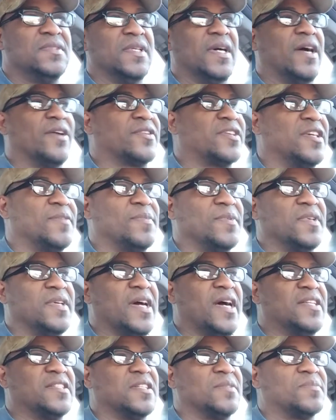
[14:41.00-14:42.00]
I'll keep you
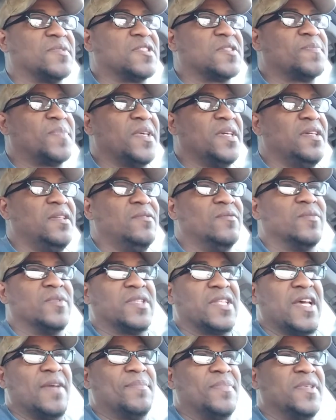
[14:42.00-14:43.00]
guys up to speed. And
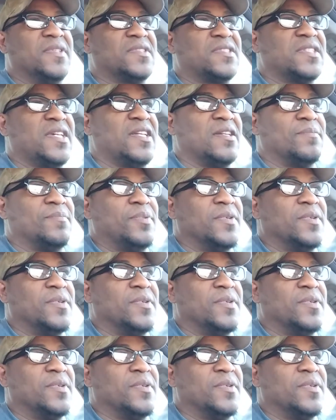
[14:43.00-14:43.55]
with that being said,